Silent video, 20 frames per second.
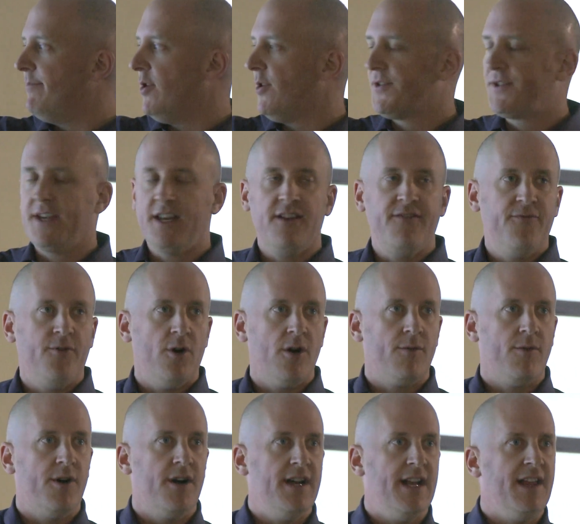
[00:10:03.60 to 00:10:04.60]
Bull City
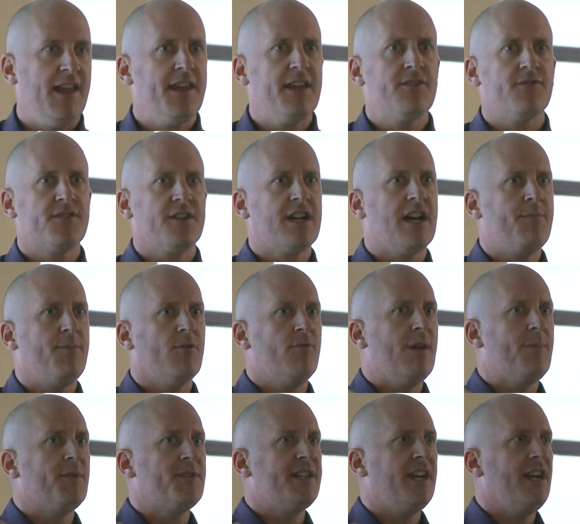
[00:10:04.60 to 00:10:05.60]
Forward, and I think there's a couple
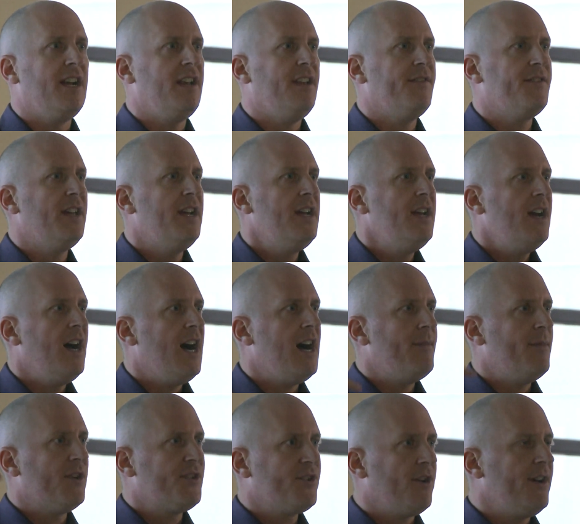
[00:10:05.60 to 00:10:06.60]
representatives,
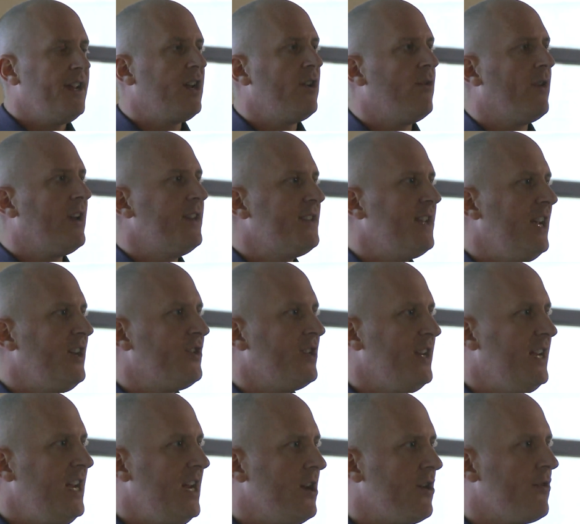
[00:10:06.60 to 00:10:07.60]
are starting an organization
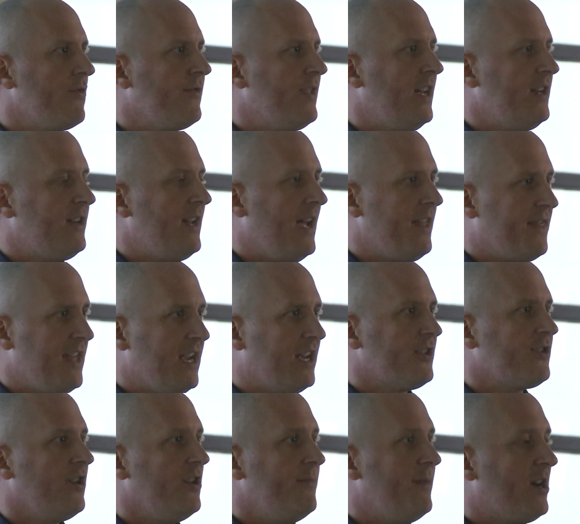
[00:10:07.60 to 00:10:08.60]
here that I think
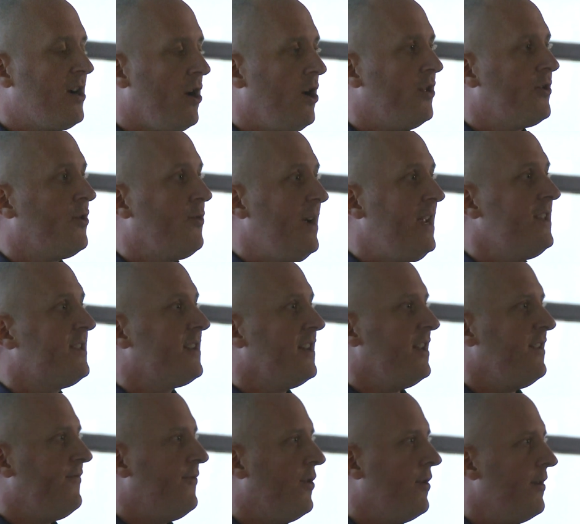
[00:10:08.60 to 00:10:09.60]
is going to be called Queen
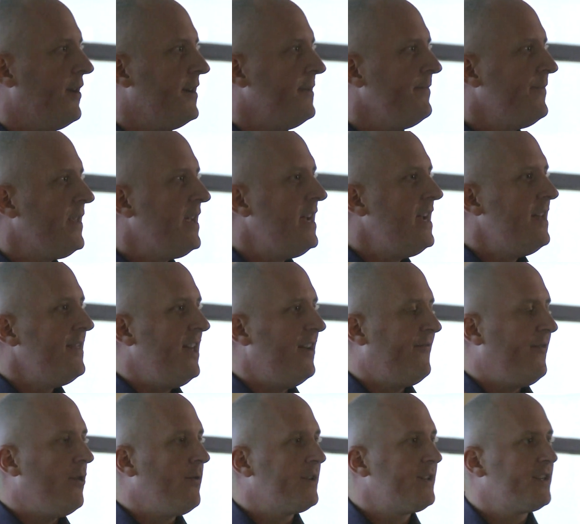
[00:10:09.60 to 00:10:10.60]
City Forward,
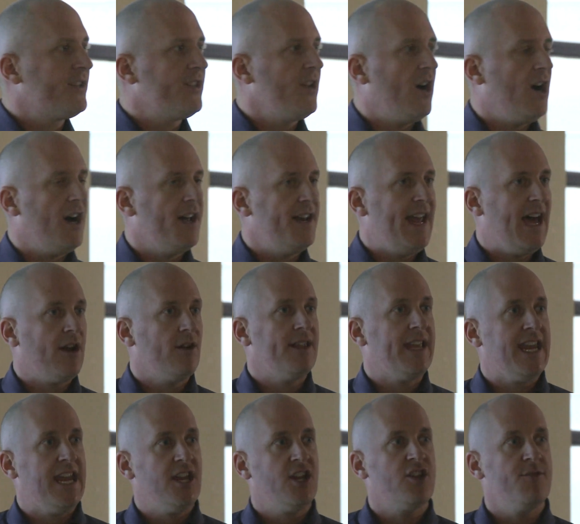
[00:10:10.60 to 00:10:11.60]
that focuses on not
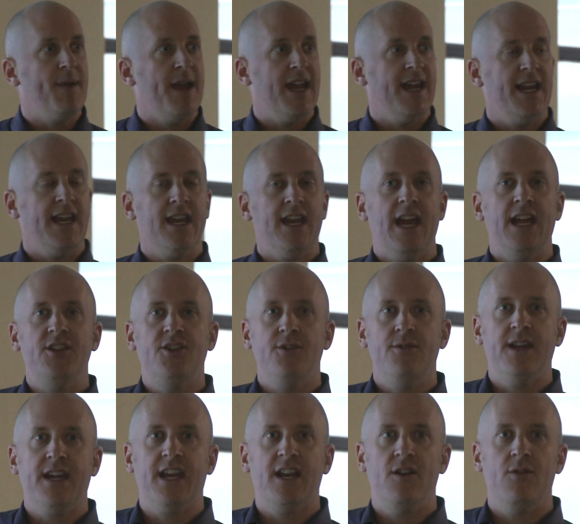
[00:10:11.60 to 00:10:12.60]
only incubating and
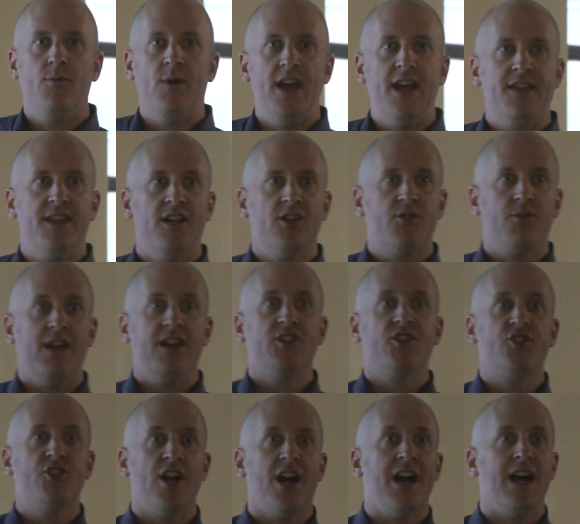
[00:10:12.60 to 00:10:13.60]
doing it in a way that creates
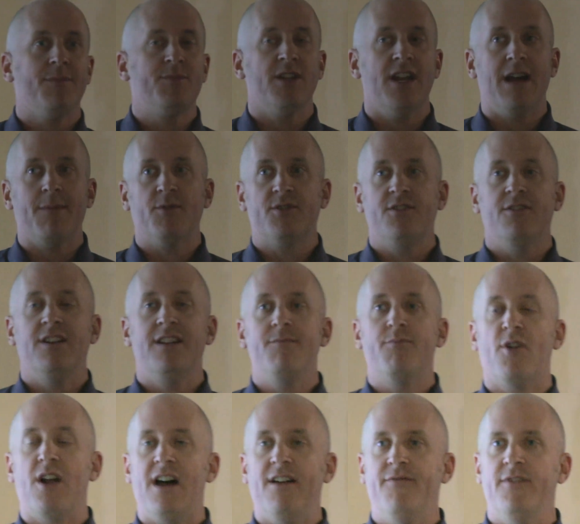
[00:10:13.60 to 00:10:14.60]
jobs and opportunity and
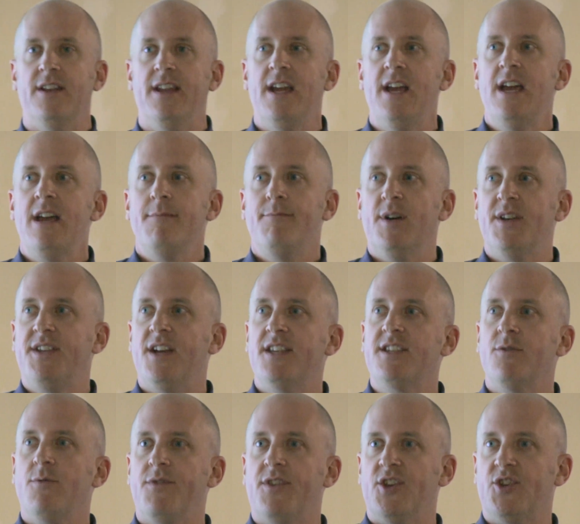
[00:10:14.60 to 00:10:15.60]
profit, but does
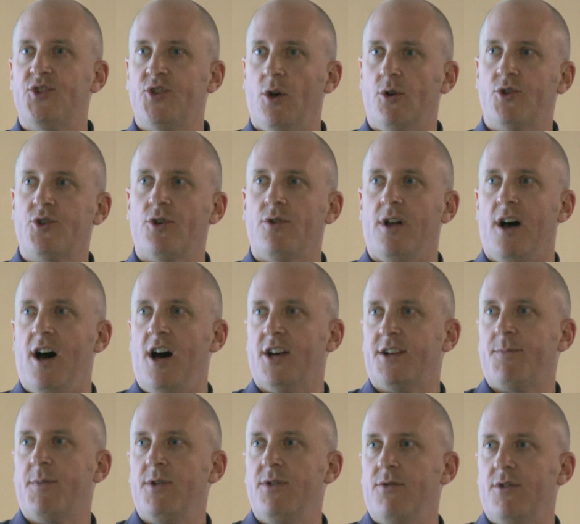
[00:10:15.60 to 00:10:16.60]
it with a social
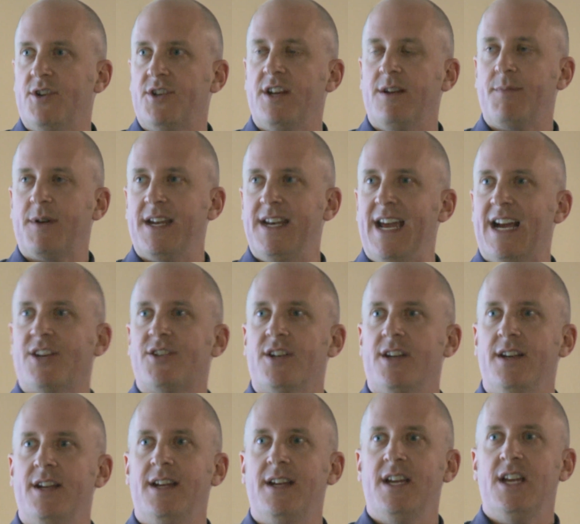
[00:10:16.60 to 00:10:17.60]
entrepreneurship
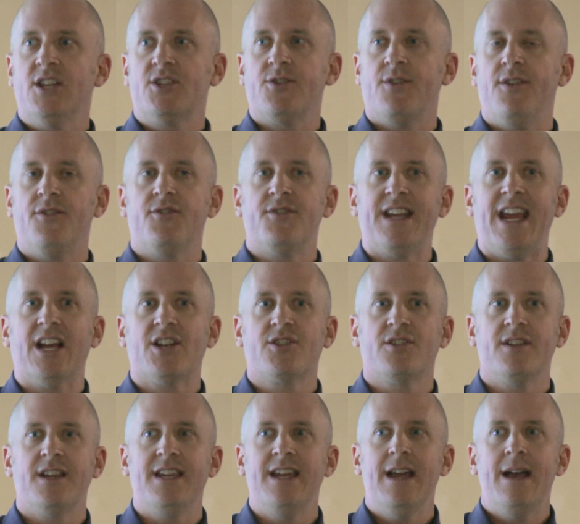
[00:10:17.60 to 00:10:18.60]
connection, so that there's
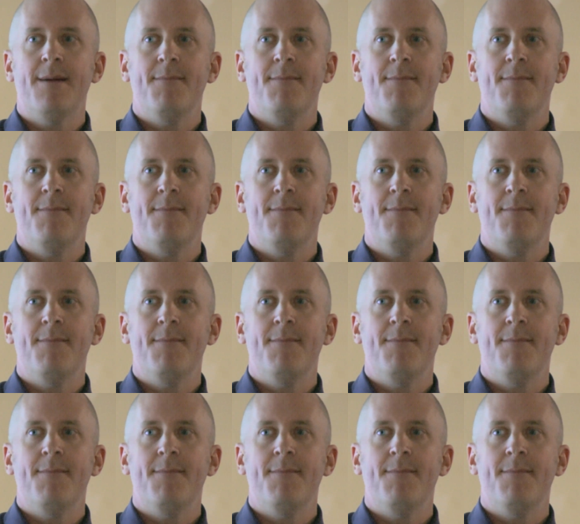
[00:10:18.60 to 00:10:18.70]
actually